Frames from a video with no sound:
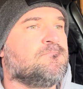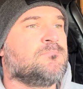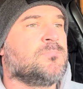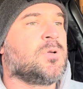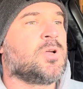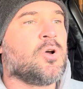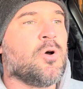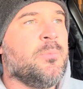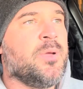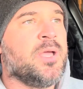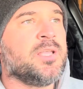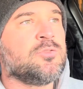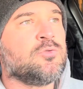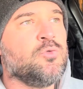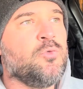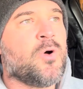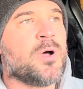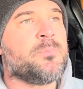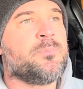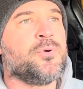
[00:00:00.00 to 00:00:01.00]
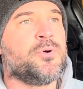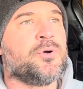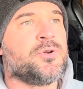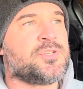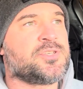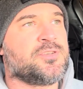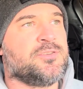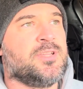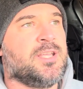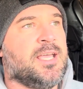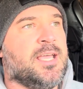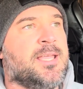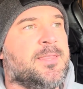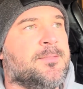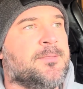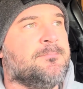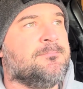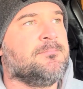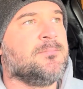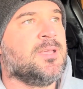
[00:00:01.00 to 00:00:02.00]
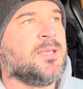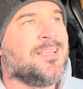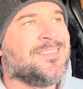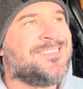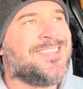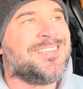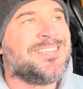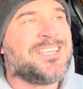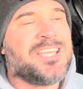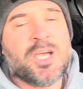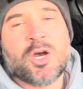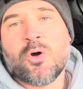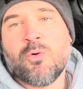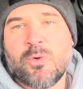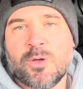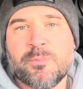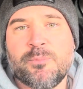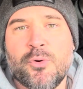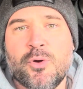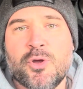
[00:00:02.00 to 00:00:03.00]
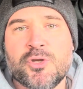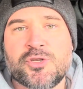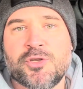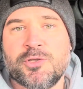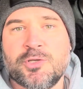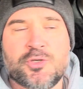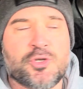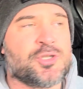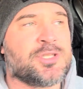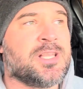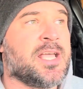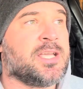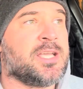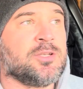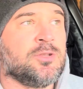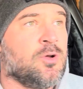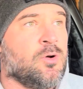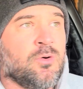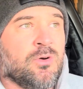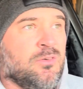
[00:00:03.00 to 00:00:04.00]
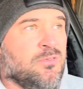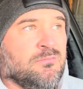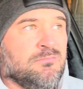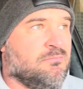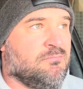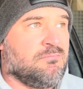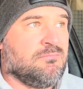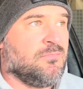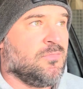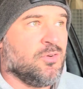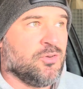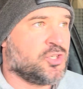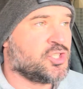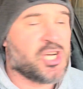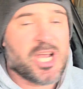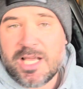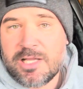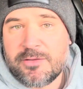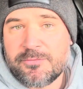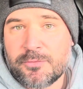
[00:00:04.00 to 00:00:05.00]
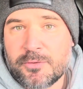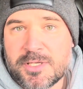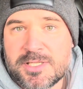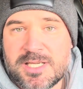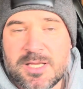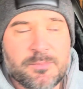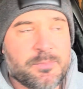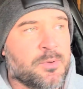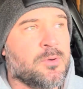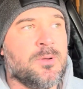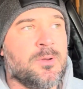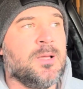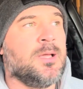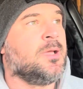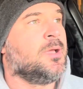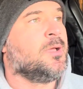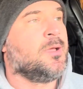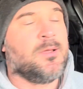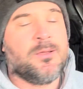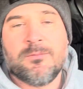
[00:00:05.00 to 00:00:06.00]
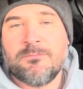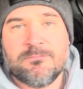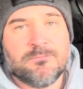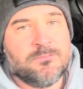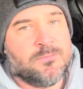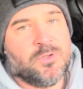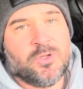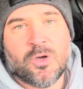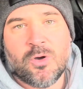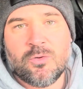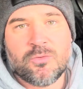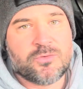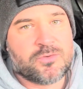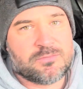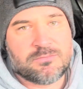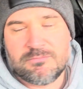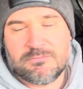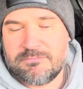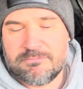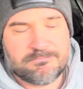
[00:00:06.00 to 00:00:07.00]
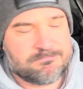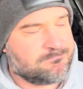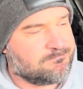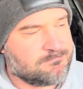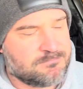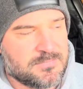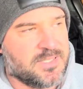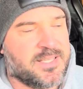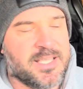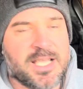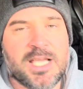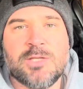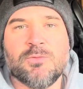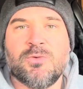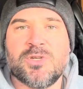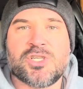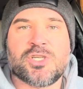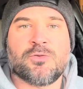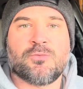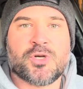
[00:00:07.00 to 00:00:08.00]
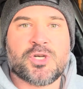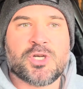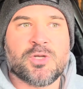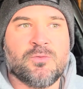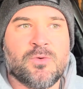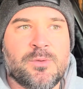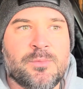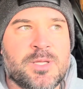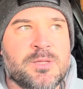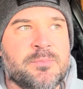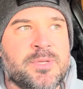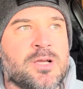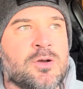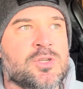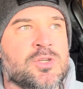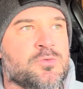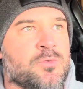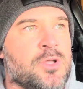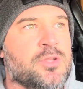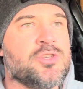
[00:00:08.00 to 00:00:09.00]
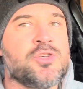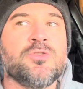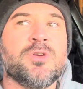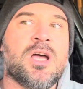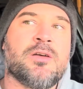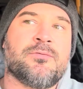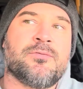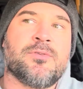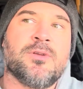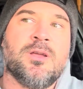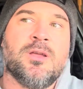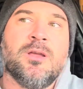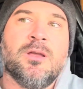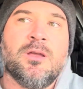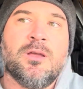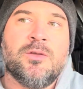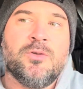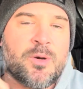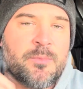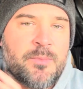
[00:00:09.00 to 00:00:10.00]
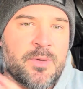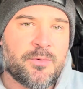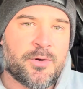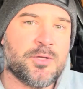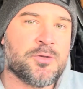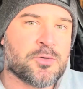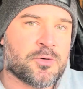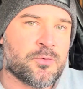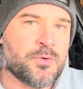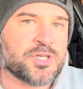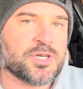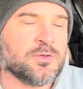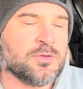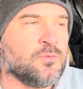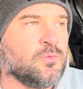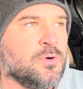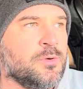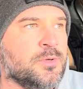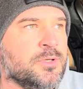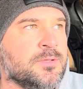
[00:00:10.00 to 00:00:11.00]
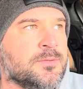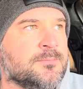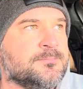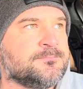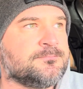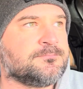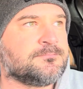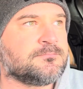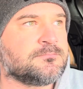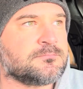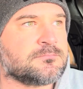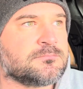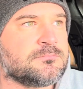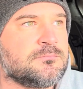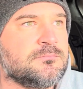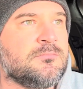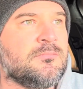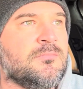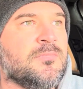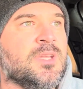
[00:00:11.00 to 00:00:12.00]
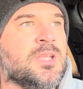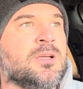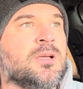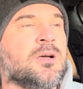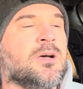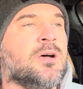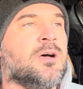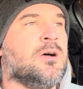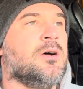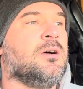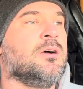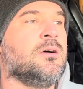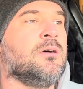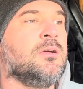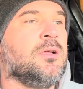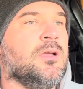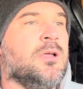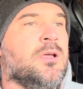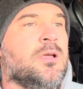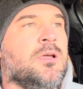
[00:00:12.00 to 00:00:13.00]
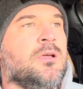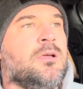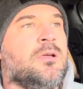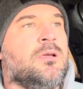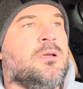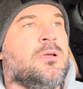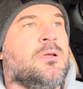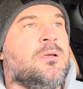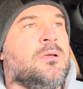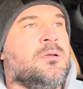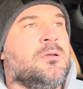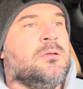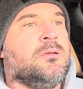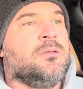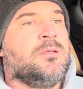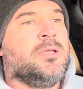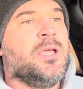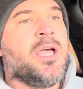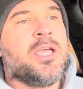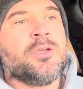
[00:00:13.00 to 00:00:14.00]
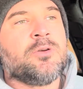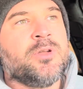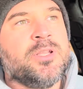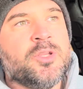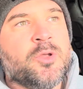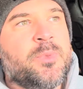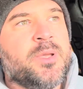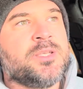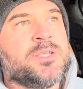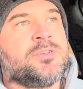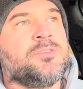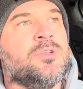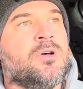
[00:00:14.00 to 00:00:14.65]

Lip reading: commit to one person and take care of one person, just like, a child, for example, don't date Russian women, because once you're married to a Russian woman, you're a little bit,